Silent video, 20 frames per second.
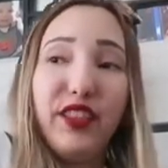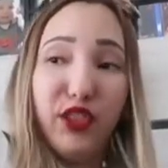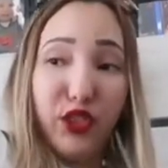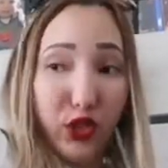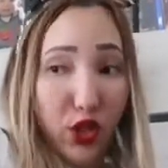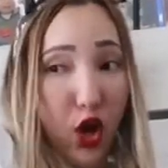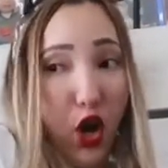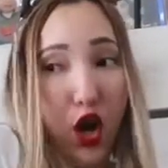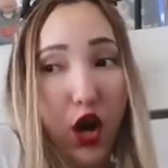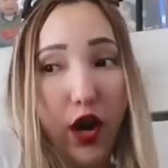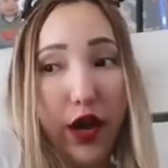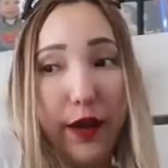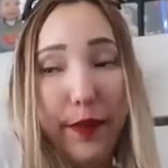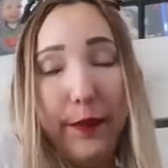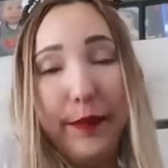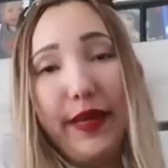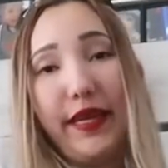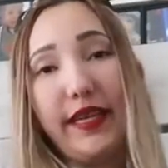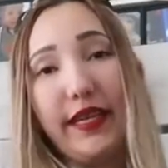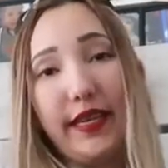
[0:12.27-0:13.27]
thought
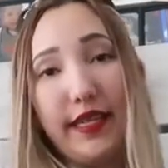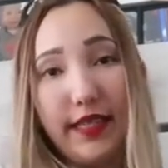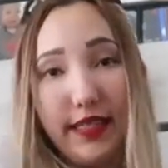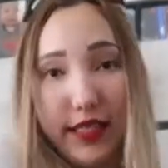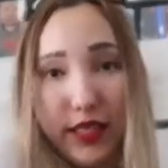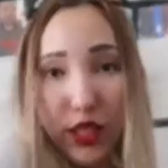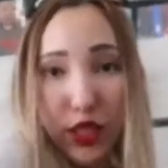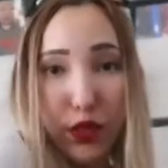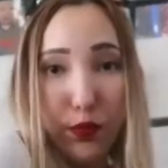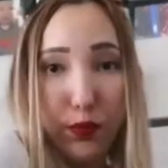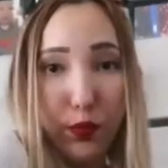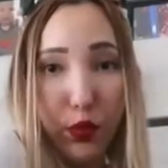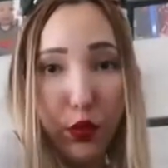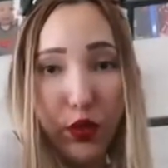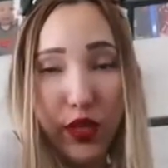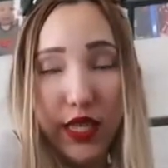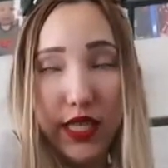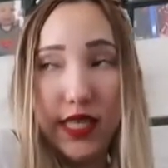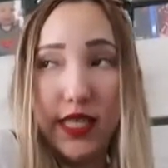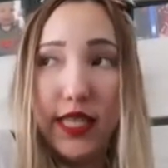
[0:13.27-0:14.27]
because it's
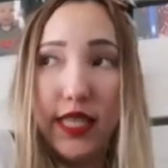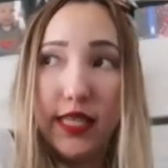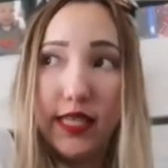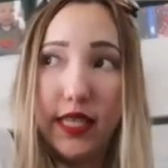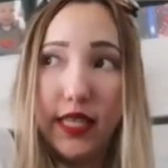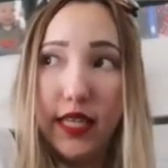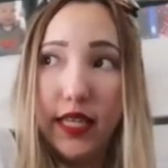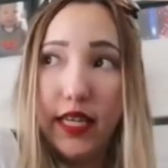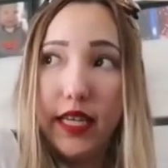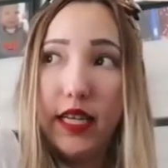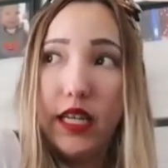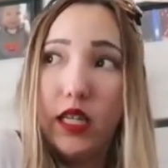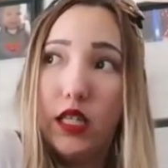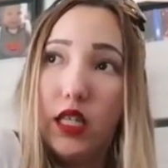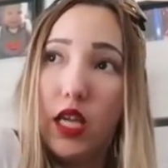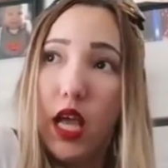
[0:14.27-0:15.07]
spooky season,